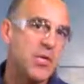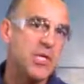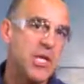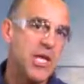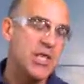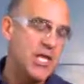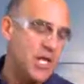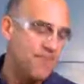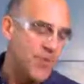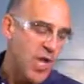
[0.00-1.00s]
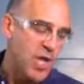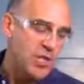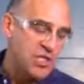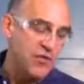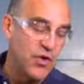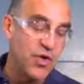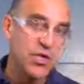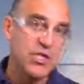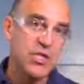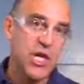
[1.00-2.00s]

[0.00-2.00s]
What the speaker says: can take the sphere